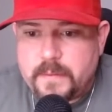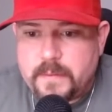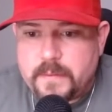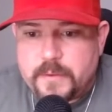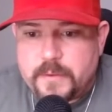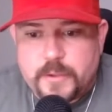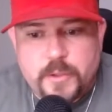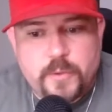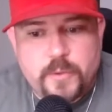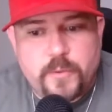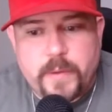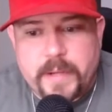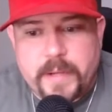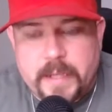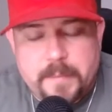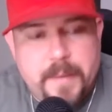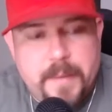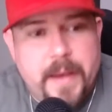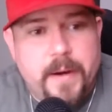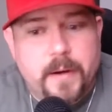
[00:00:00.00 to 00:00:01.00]
do
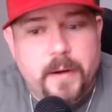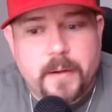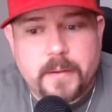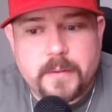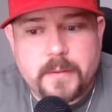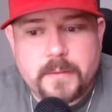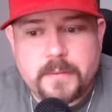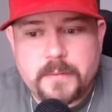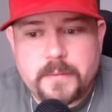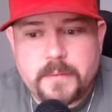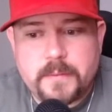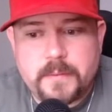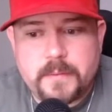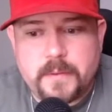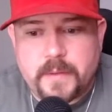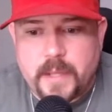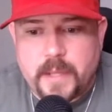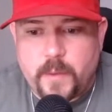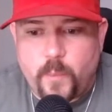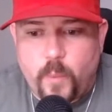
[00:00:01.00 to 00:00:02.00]
any better
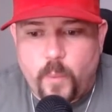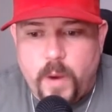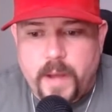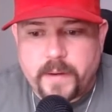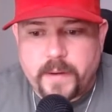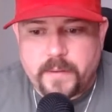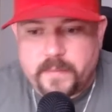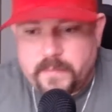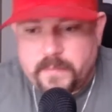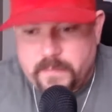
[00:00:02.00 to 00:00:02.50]
than what